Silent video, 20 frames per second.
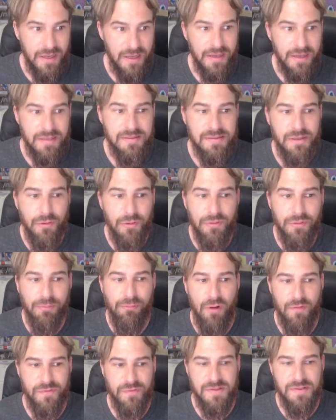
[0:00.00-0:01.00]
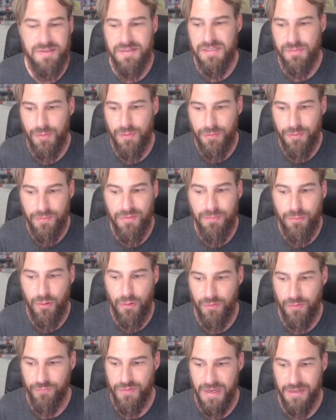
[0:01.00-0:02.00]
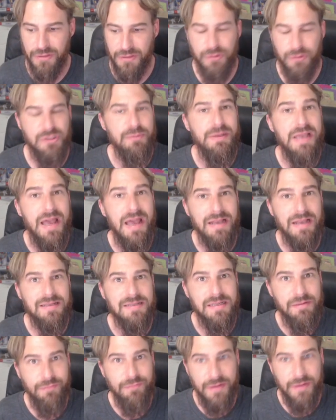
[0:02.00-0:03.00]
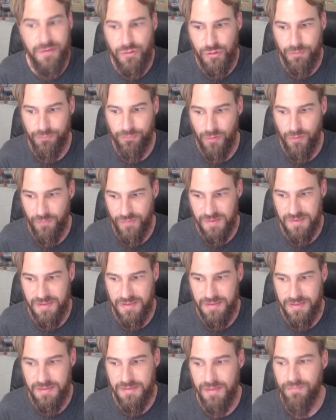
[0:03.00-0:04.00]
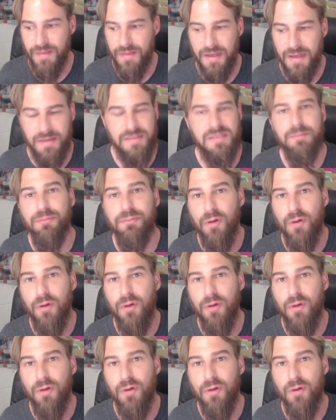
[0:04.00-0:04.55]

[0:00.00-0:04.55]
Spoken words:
consider the prophecies within the Book of Daniel to be ex eventu prophecies, that is,